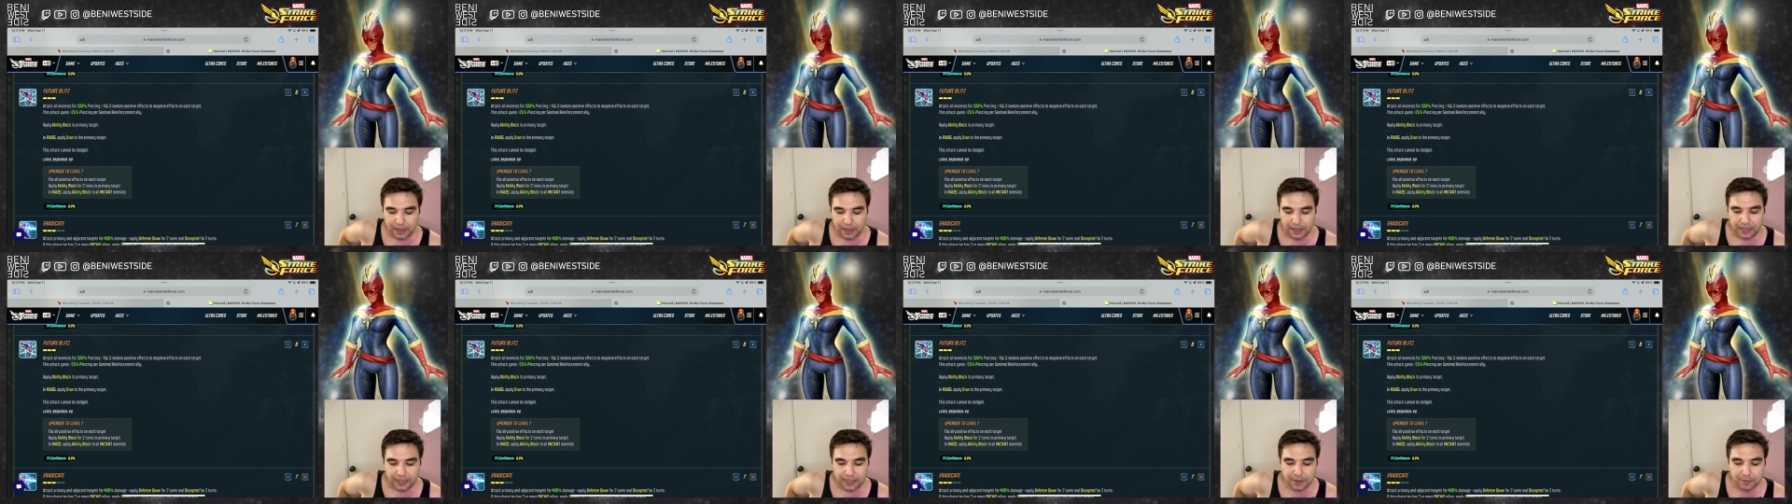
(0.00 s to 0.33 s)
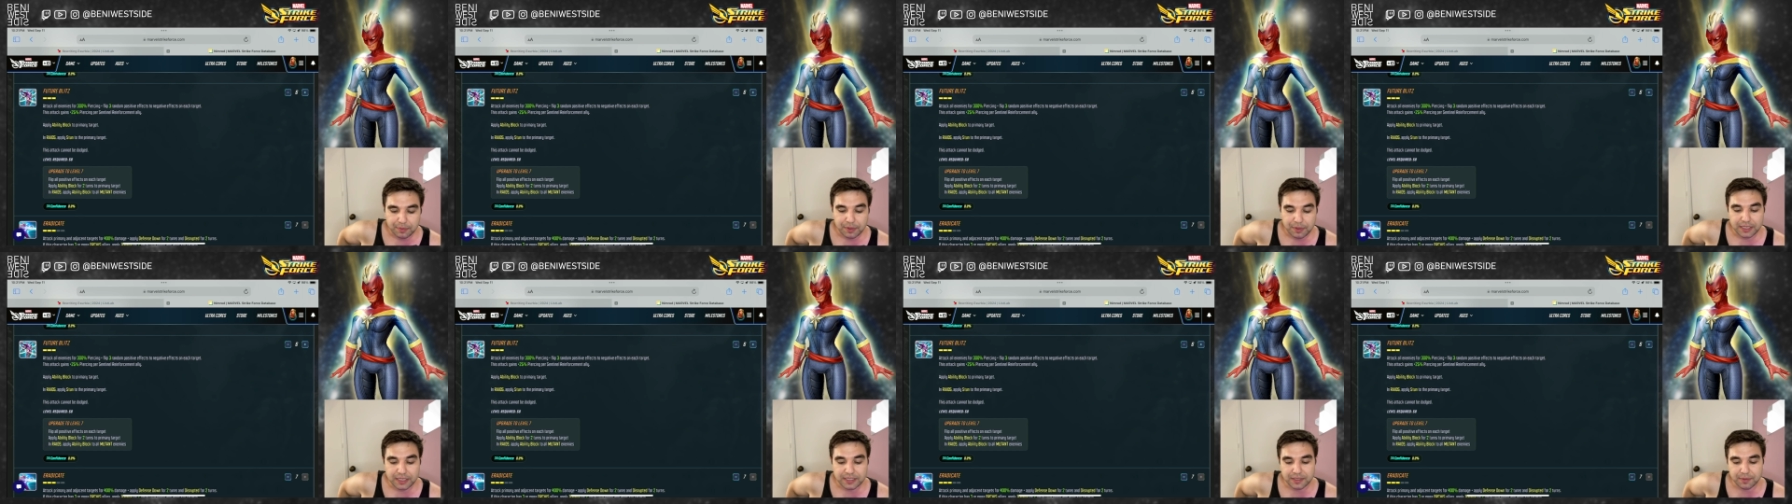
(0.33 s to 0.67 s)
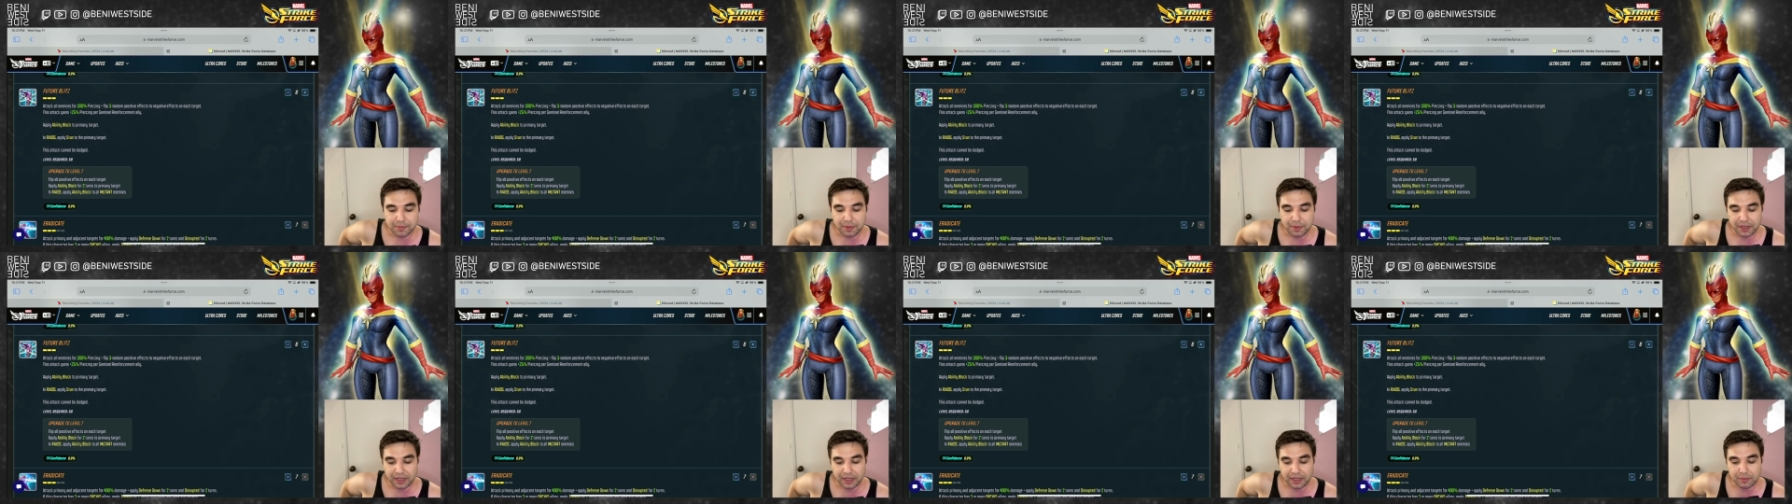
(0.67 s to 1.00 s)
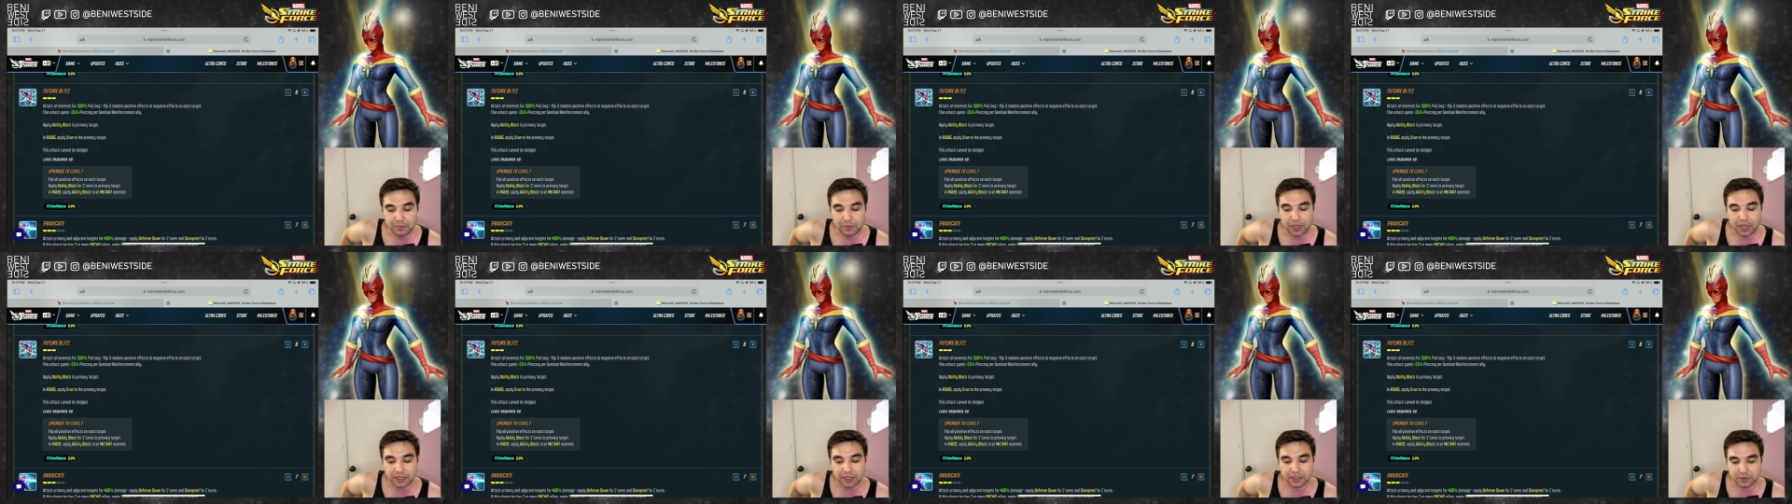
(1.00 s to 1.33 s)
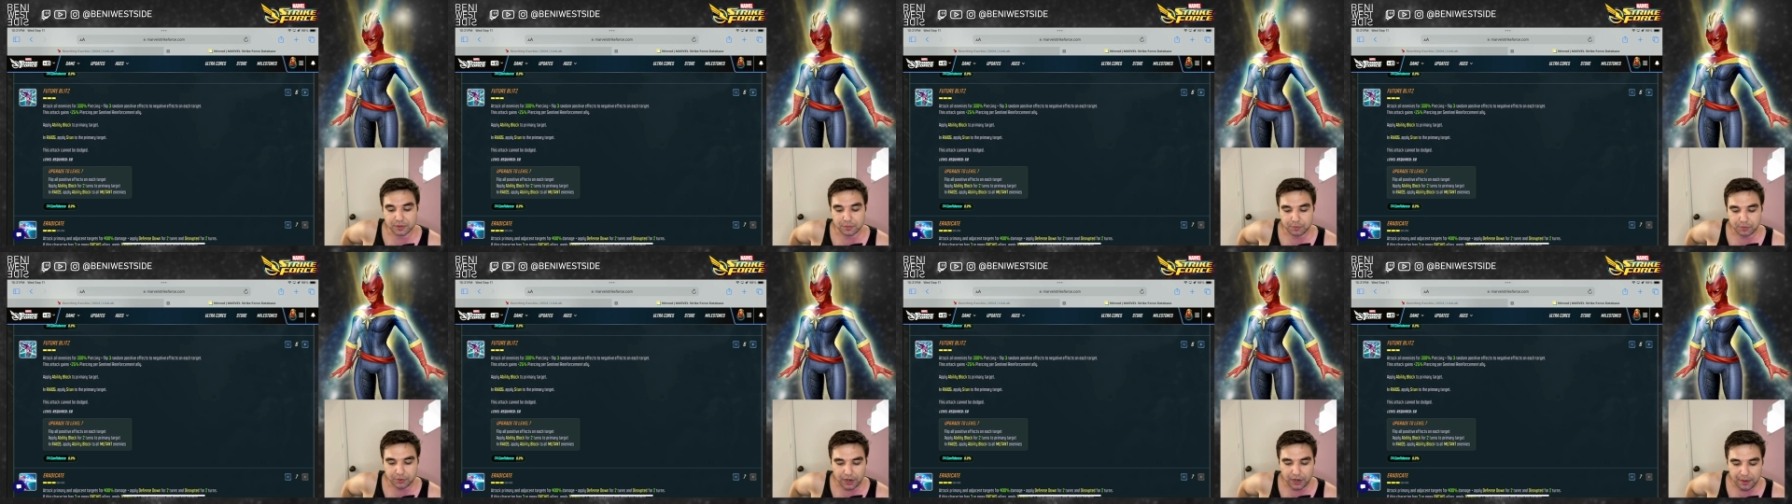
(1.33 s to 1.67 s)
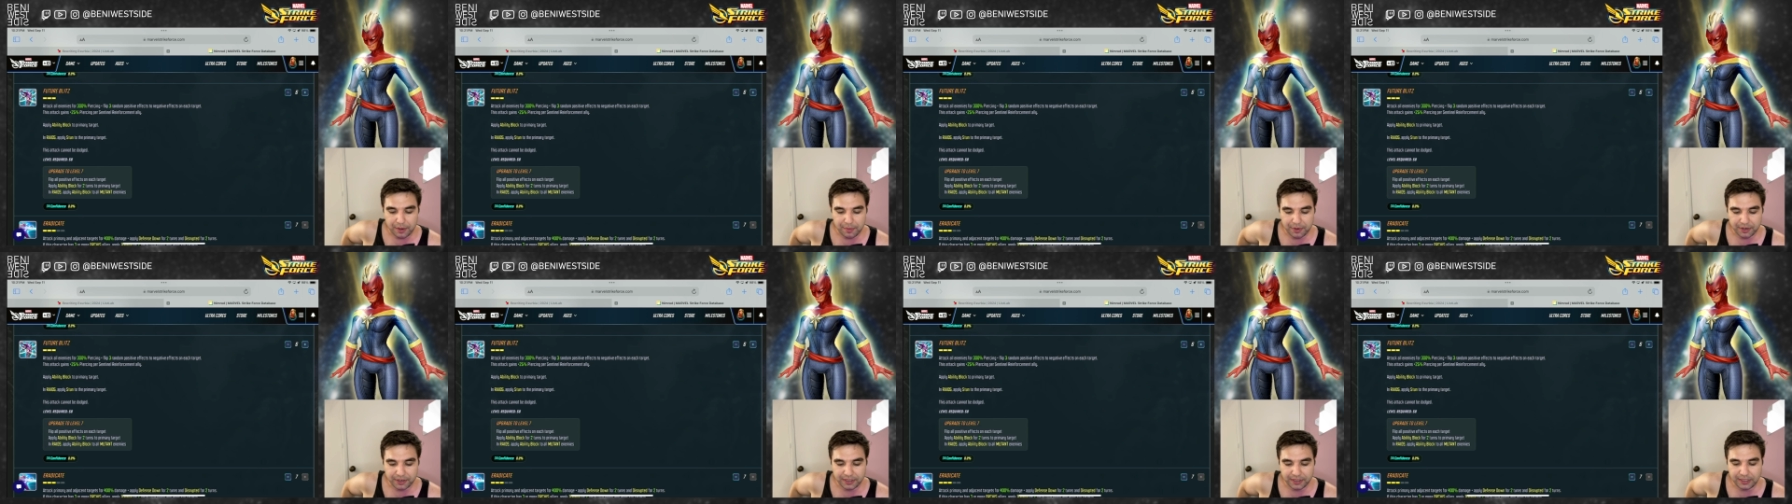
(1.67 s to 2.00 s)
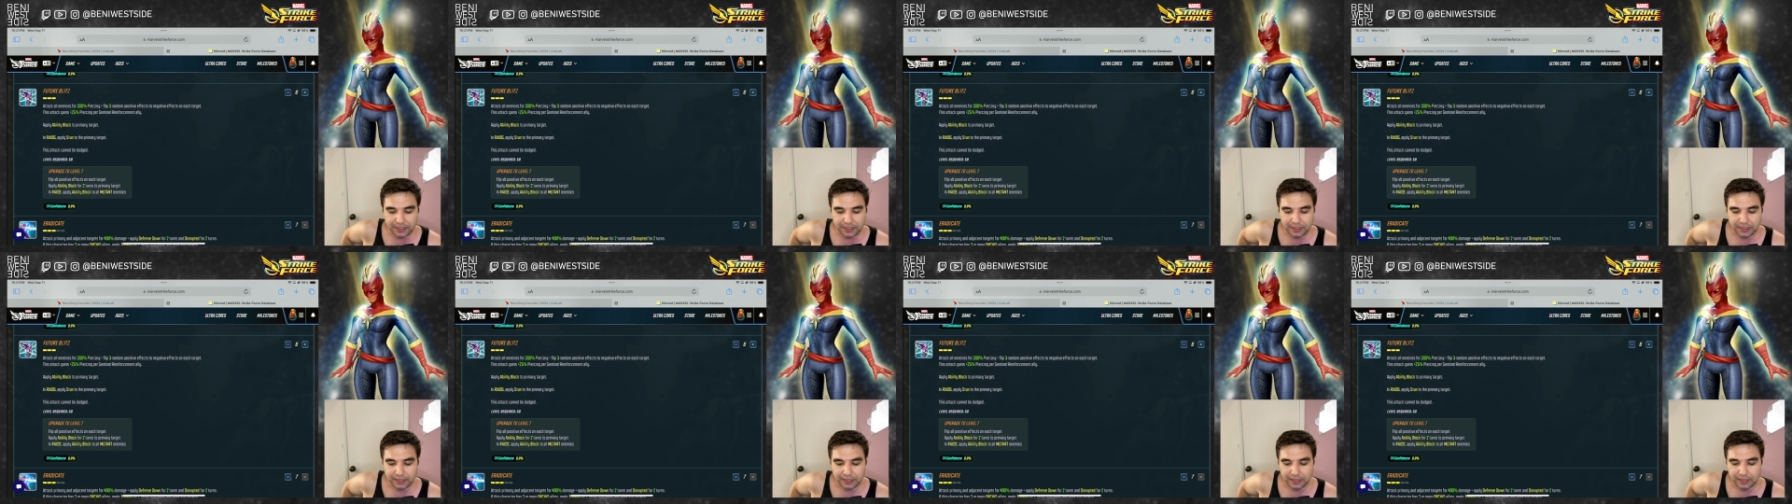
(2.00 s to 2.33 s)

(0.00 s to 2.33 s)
He applies ability block to primary.